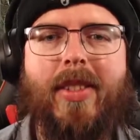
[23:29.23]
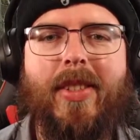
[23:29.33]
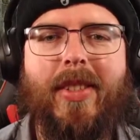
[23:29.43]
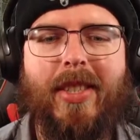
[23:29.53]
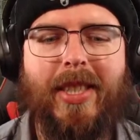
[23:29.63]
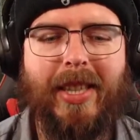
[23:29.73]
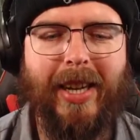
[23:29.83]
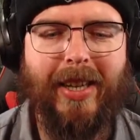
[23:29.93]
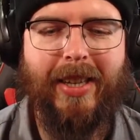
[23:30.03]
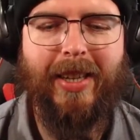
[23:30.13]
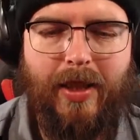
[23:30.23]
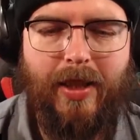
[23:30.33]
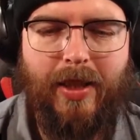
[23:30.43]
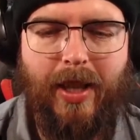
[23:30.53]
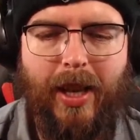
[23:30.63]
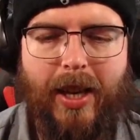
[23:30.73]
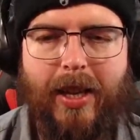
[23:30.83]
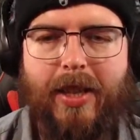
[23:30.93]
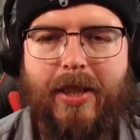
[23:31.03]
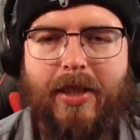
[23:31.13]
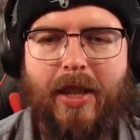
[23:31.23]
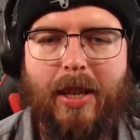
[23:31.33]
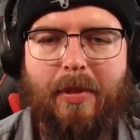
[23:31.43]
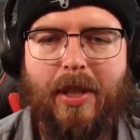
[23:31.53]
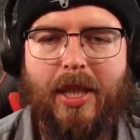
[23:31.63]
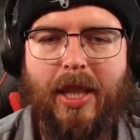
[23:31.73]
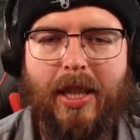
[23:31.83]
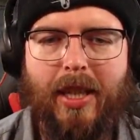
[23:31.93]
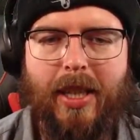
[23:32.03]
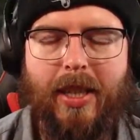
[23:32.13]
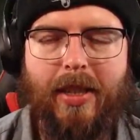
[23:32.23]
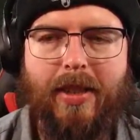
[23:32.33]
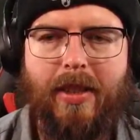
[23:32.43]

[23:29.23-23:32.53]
Sick. You like Thank you, I appreciate that.